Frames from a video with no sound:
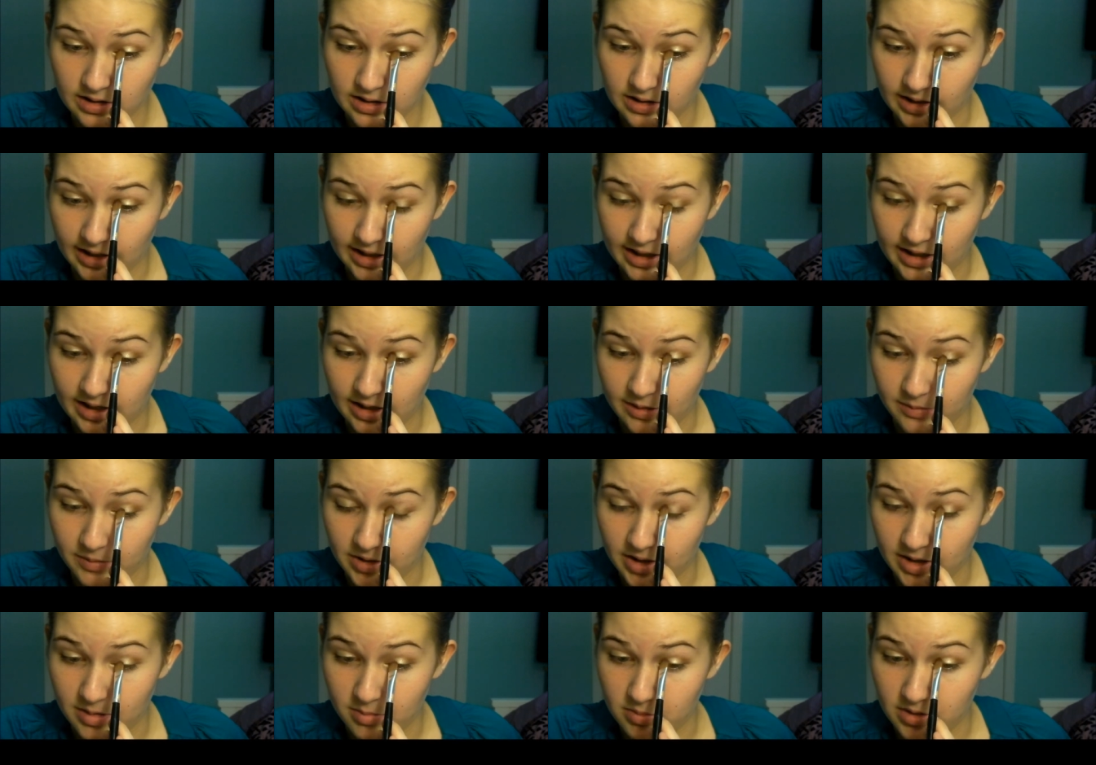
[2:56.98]
like, get
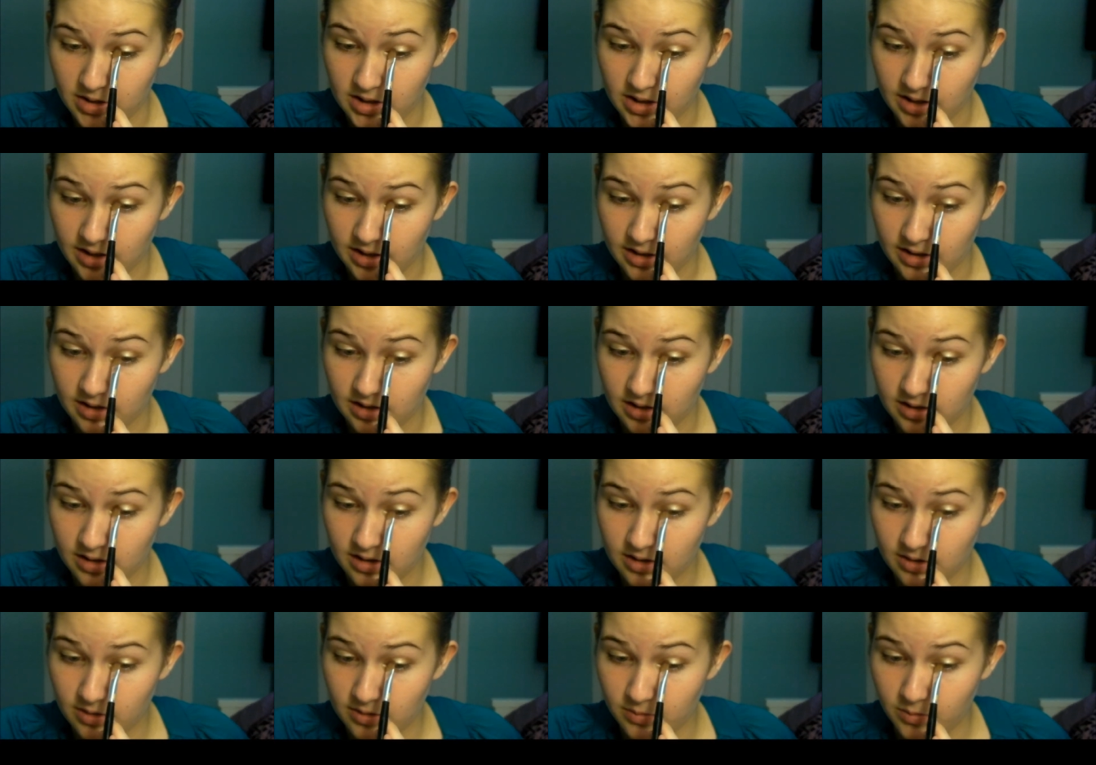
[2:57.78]
what I mean.
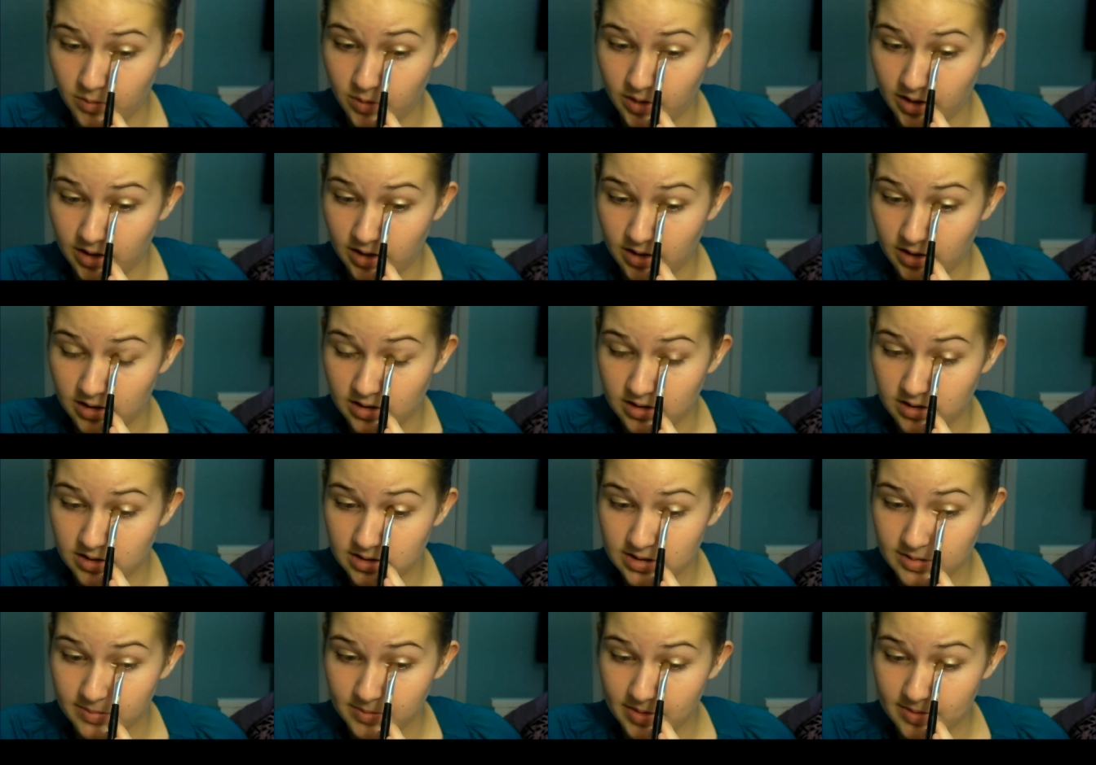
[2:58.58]
Where
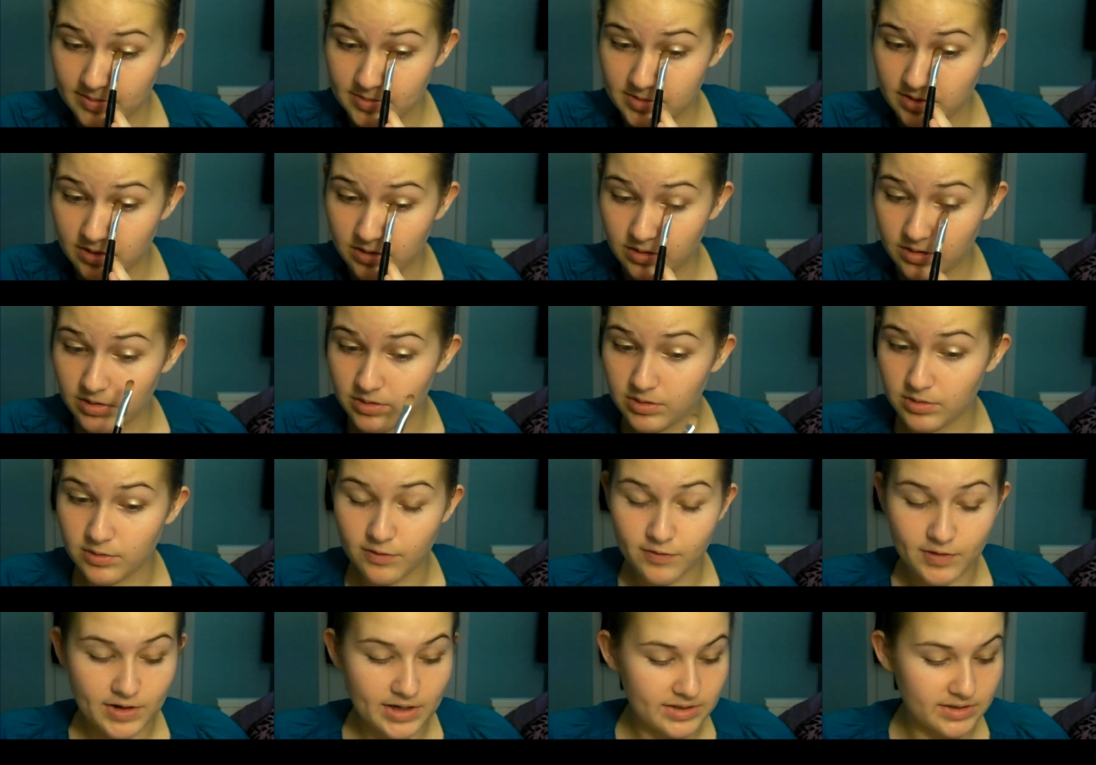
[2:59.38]
sometimes I'll go
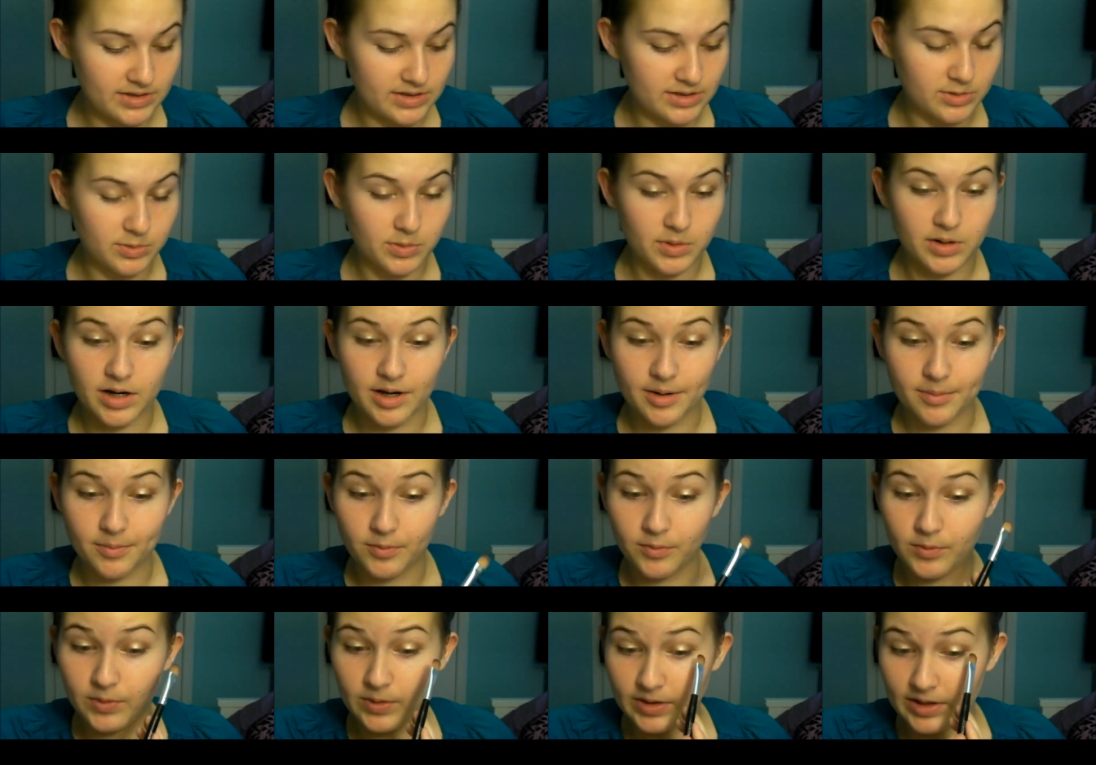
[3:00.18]
through phases where
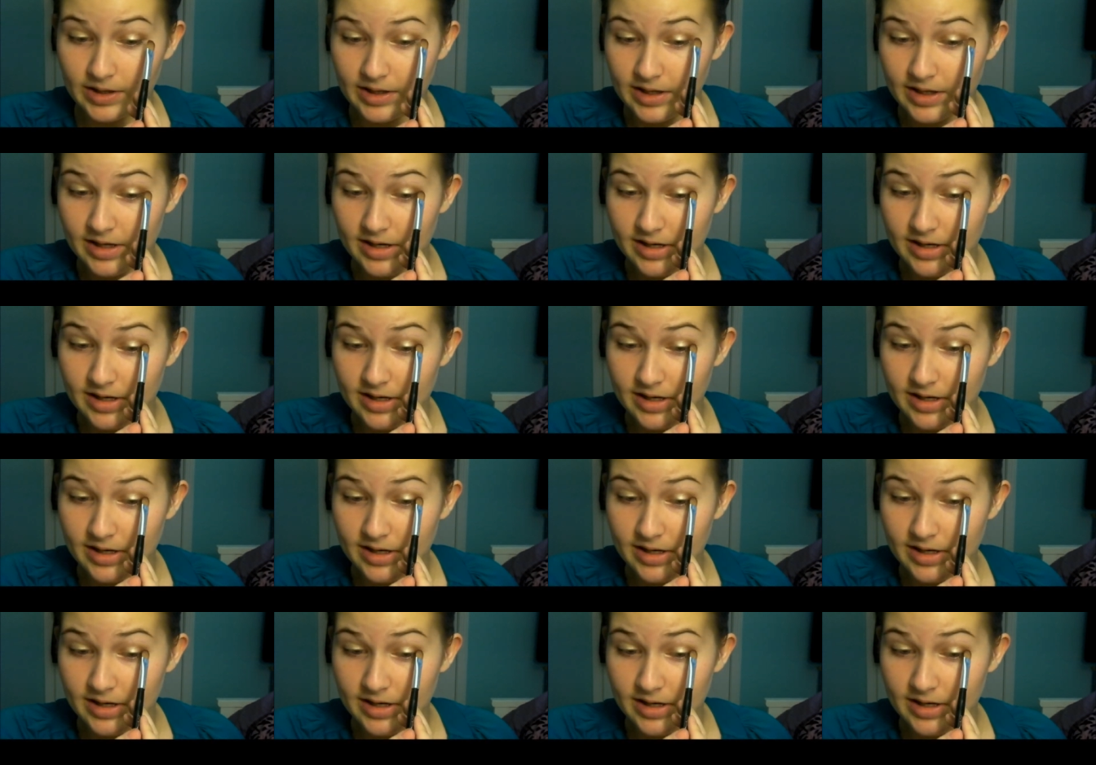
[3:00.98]
I'm really